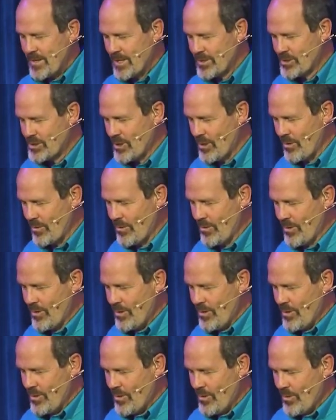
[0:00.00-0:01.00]
And so
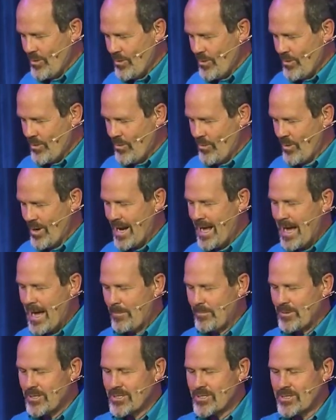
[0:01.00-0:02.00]
what
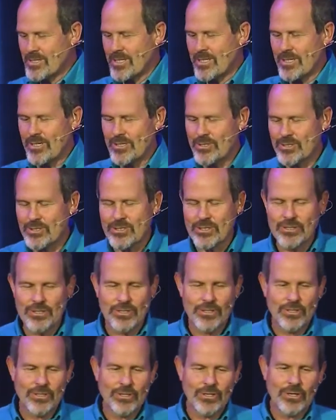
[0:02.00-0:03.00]
happens is
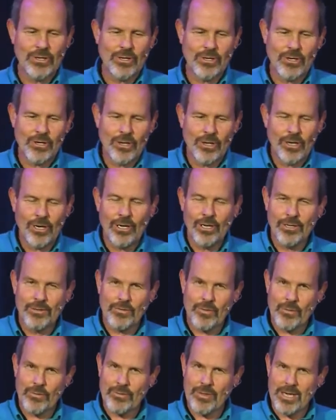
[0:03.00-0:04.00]
all
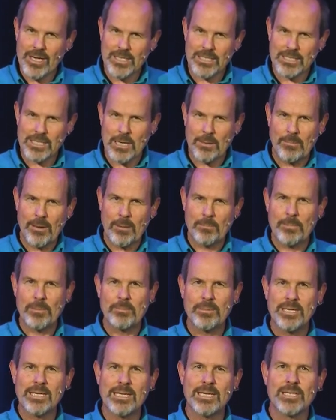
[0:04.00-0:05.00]
of the things come up
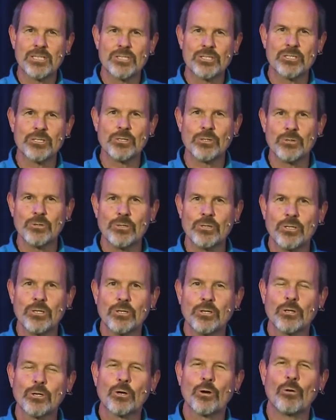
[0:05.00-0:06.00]
and begin to
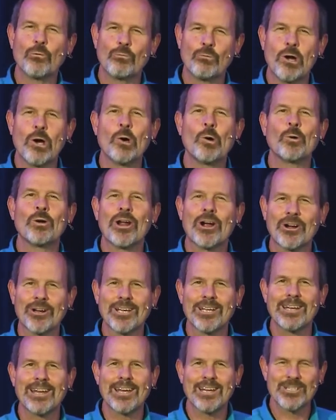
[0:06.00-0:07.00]
corrode our
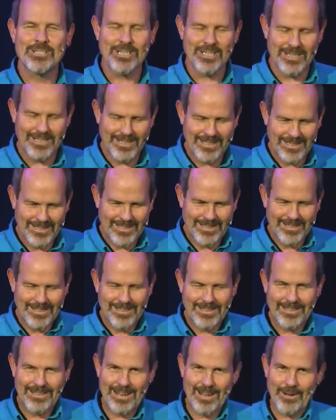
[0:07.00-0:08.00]
connection.
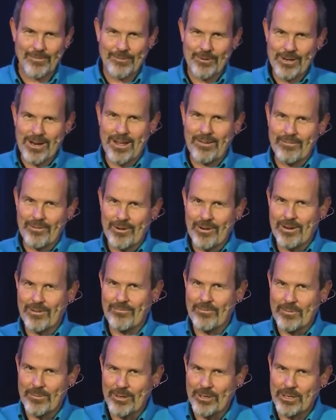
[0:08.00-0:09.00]
Now, if you're not very
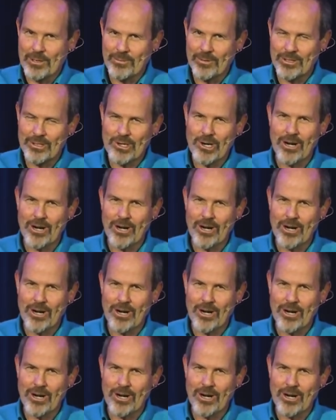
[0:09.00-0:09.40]
familiar with